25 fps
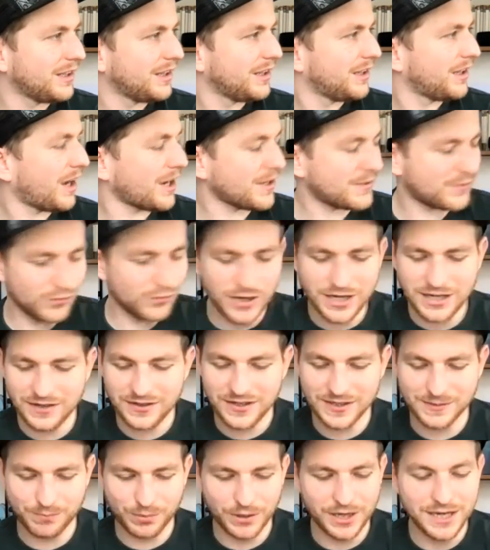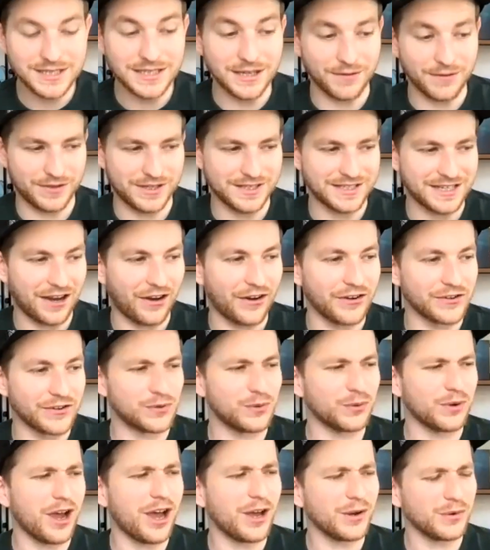i was reading this breakdown for this character
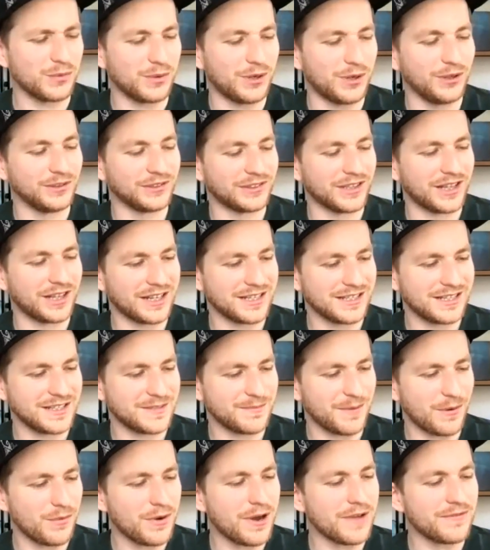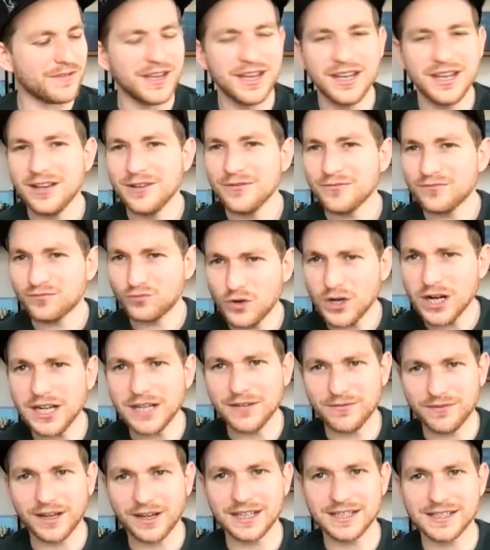called hunwald and i said to my wife really
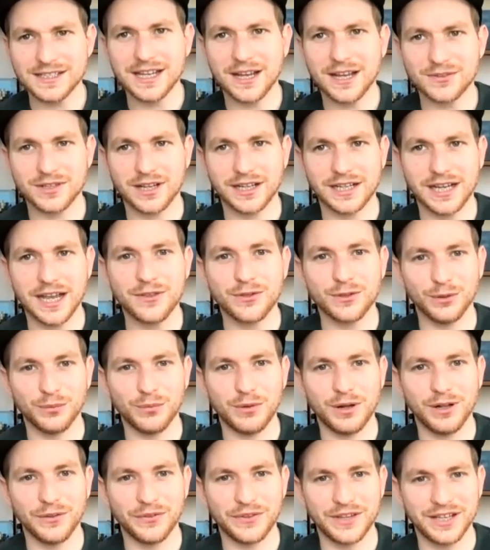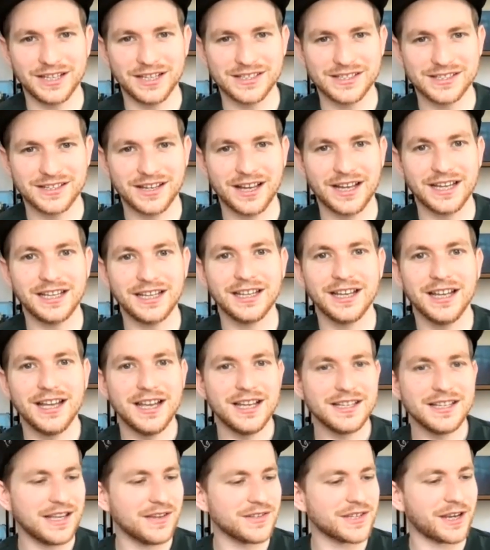fucking sounds like æthelwold this like
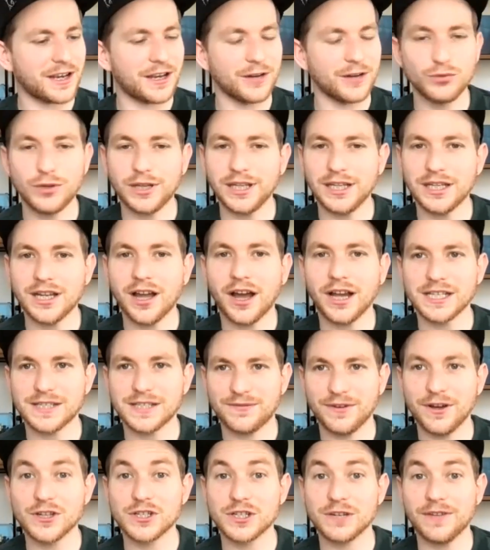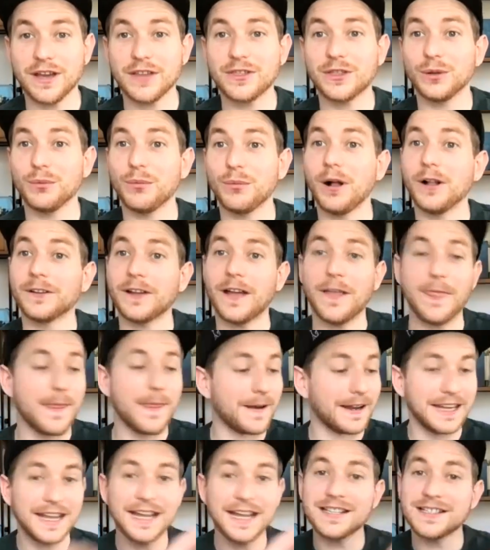sounds like a really nice version of æthelwold and then
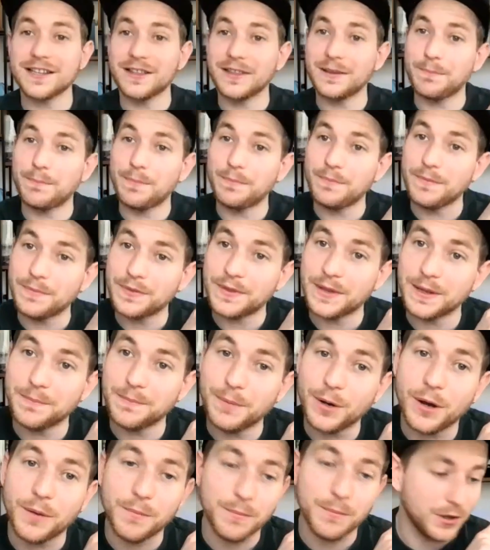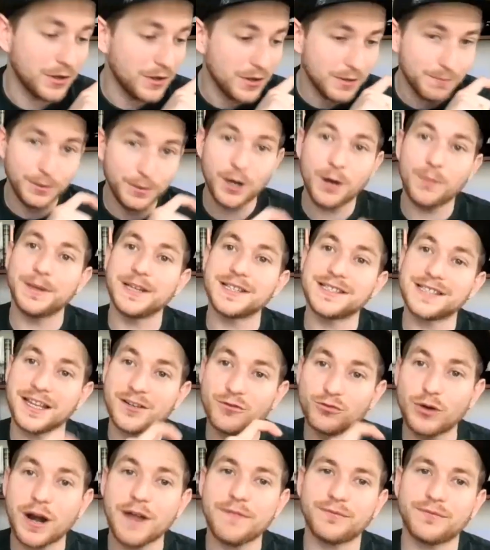i get to the, the bottom and at the bottom it
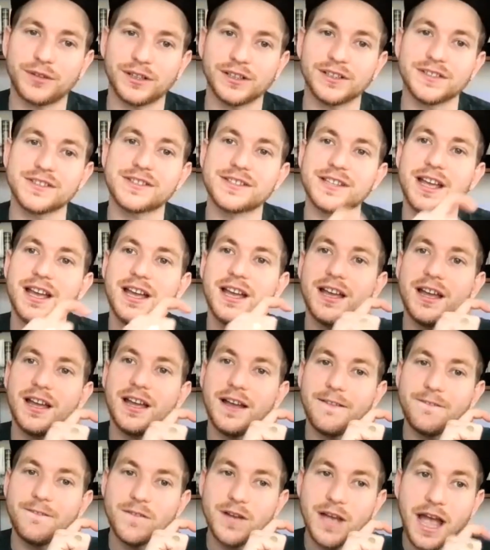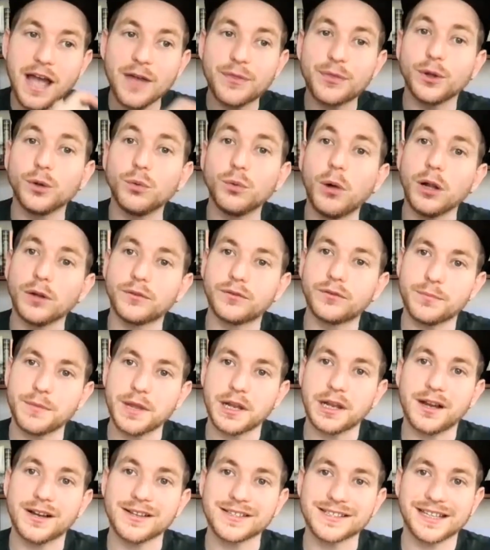said reference æthelwold from the
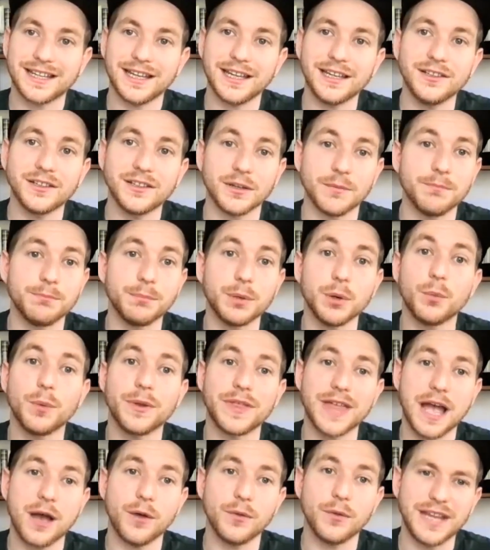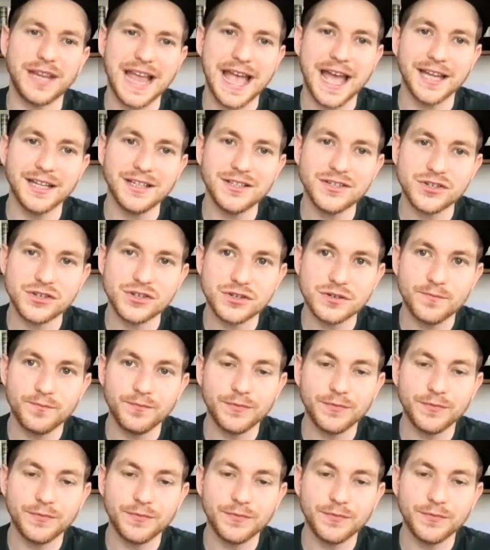last kingdom but without the edge